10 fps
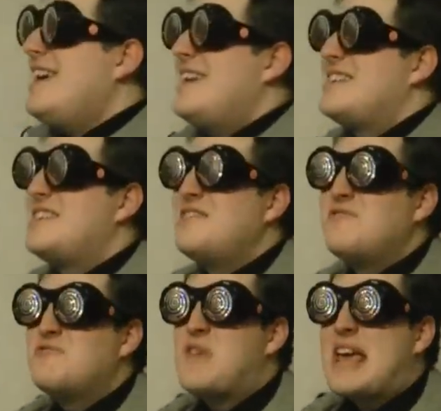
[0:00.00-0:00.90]

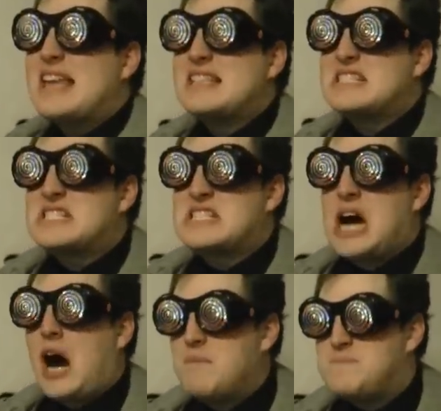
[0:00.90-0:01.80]
You
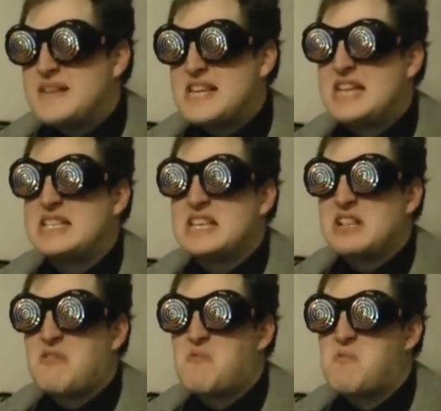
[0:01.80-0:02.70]
incompetent
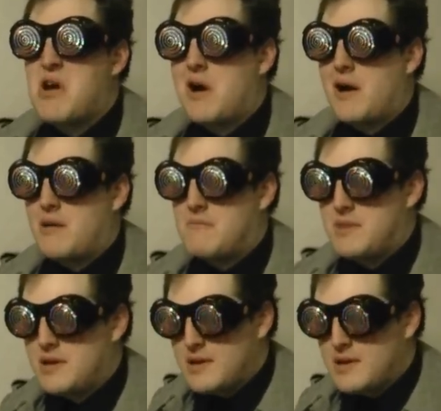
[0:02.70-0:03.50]
little worm!